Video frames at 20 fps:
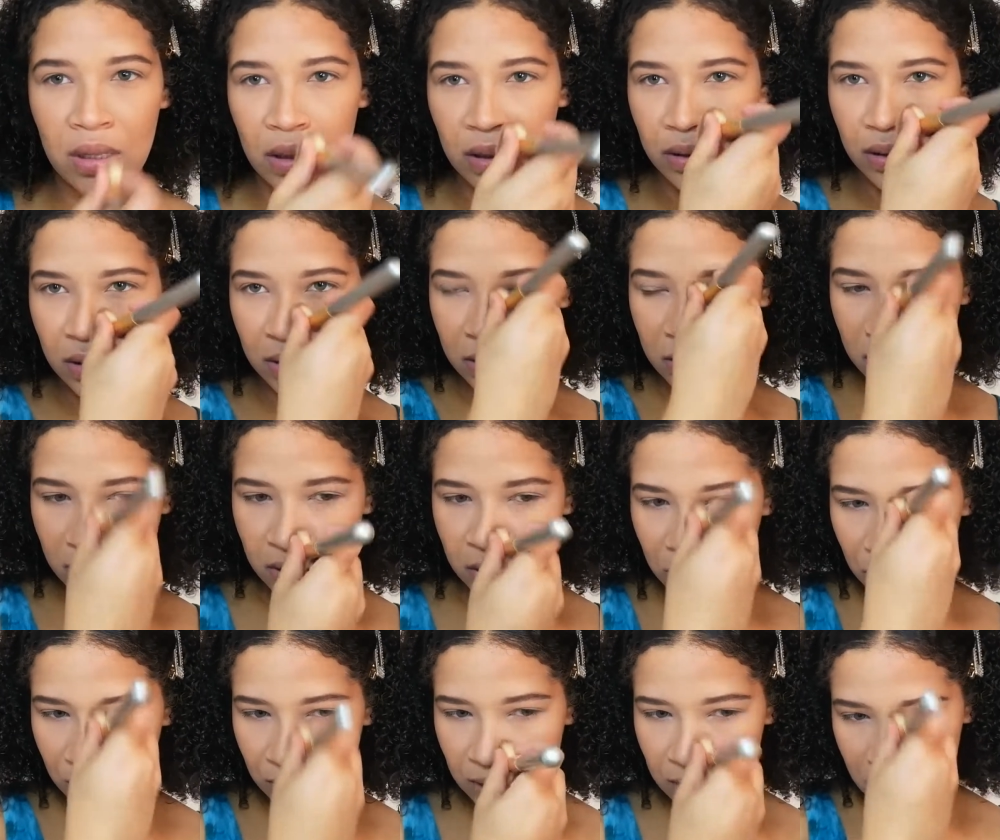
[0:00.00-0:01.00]
this
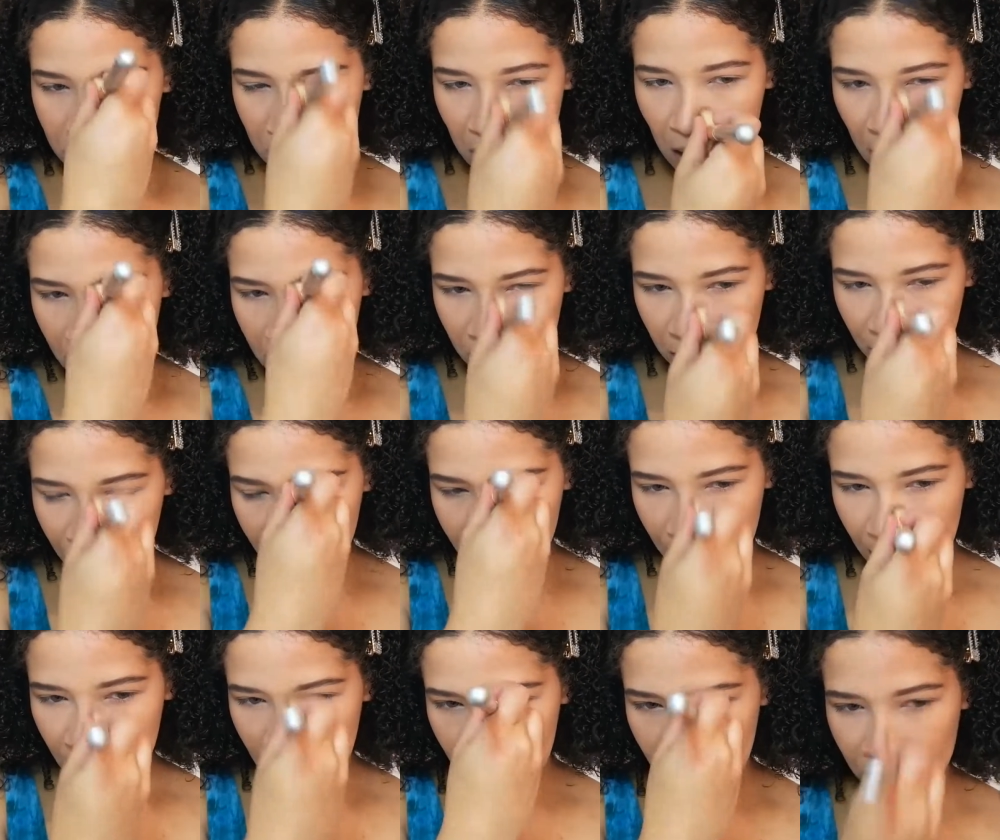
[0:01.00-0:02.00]
to the sides of
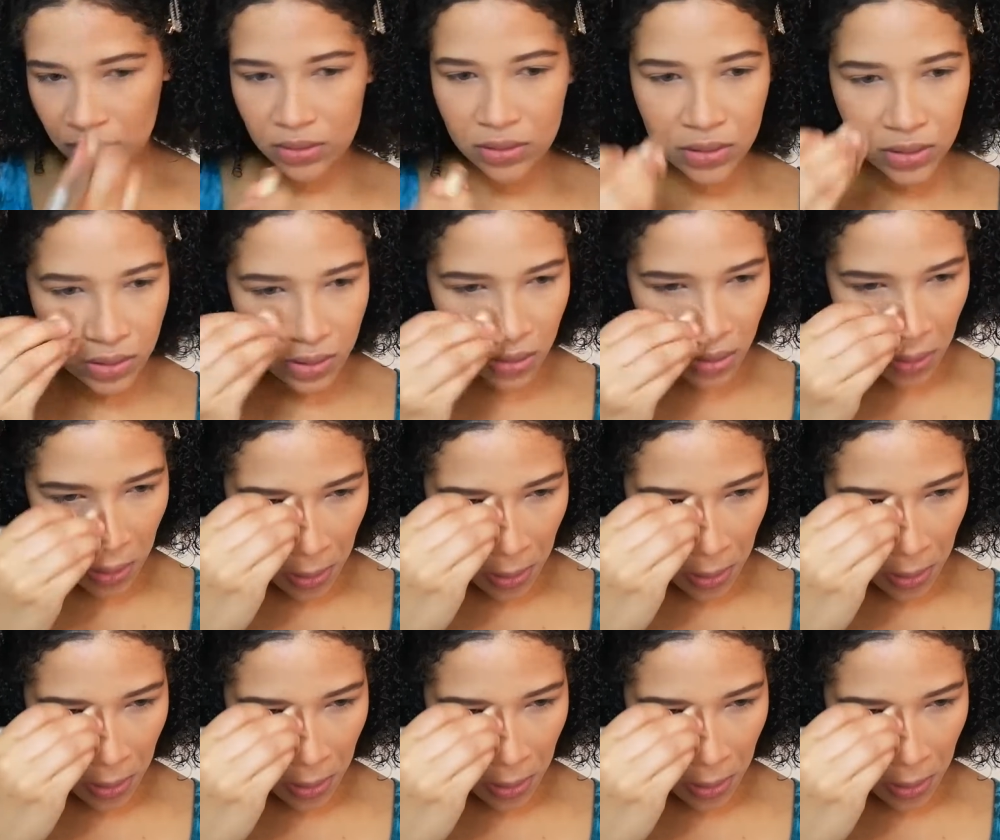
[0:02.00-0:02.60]
my nose.